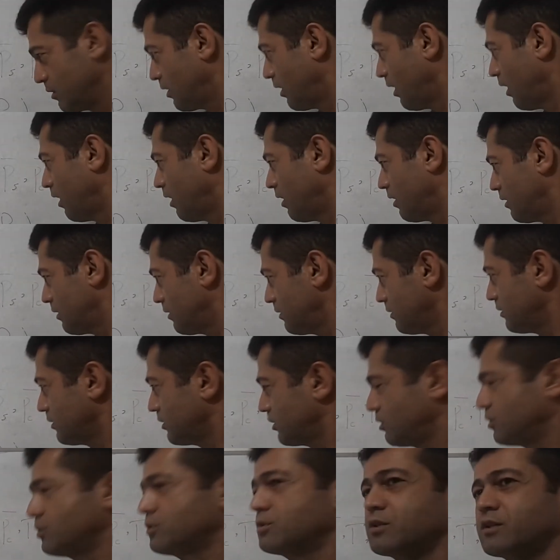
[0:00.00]
On
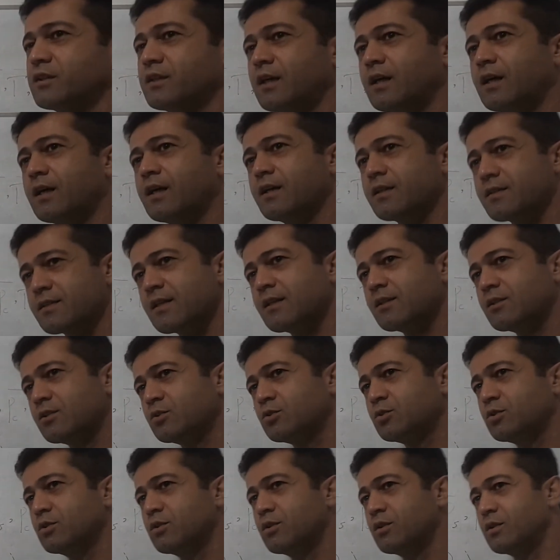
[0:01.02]
q, yeah, exactly
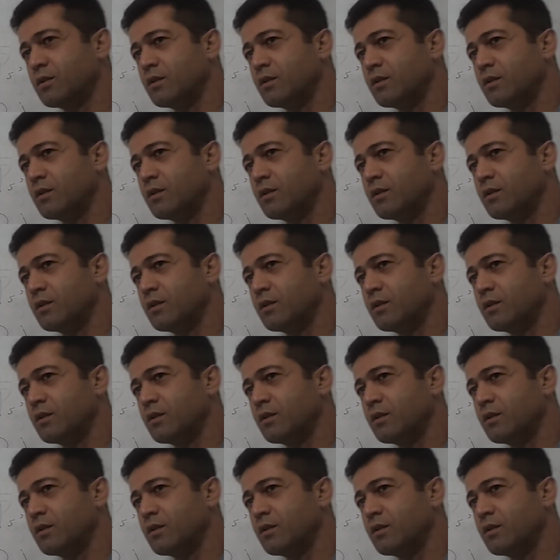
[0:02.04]
true,